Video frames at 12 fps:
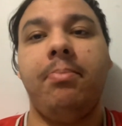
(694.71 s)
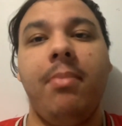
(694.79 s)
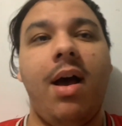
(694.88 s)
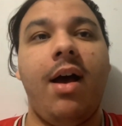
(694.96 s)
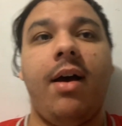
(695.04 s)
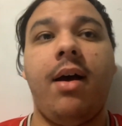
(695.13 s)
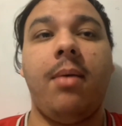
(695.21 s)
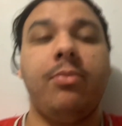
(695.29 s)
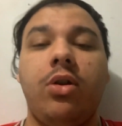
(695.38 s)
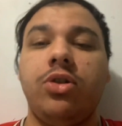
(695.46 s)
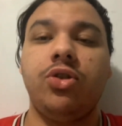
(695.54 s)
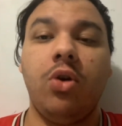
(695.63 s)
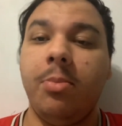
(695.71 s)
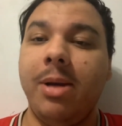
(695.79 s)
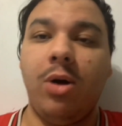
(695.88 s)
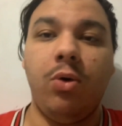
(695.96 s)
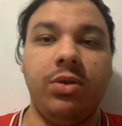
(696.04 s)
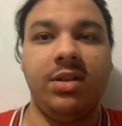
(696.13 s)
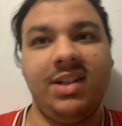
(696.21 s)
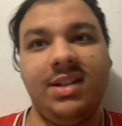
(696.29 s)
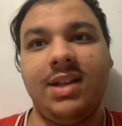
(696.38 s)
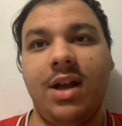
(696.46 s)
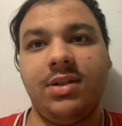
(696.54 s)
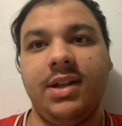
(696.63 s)
I'm not sure about all the
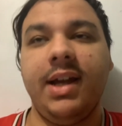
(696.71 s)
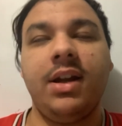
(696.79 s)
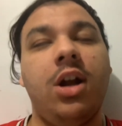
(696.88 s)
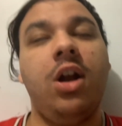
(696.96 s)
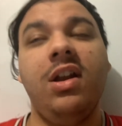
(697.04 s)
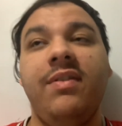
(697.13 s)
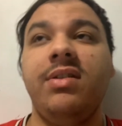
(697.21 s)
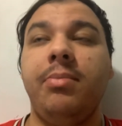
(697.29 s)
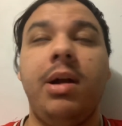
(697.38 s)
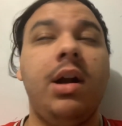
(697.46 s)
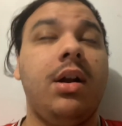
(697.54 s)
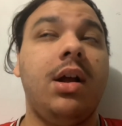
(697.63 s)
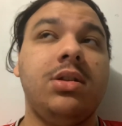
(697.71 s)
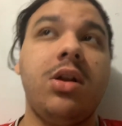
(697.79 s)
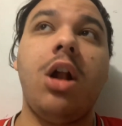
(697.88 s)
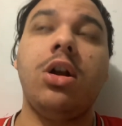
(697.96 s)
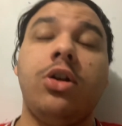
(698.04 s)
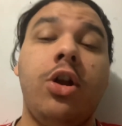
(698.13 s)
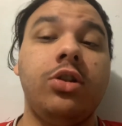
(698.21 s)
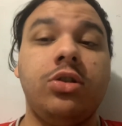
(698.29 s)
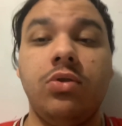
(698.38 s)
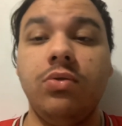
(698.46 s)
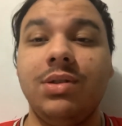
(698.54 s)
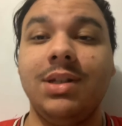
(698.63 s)
details. Again, I don't live in America, so I don't know the
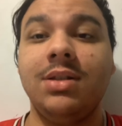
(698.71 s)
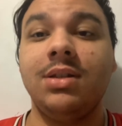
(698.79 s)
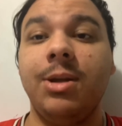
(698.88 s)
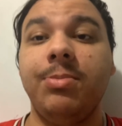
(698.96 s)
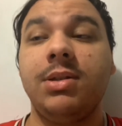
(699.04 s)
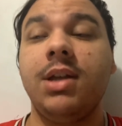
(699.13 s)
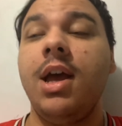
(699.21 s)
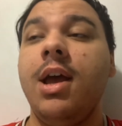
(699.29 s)
school systems.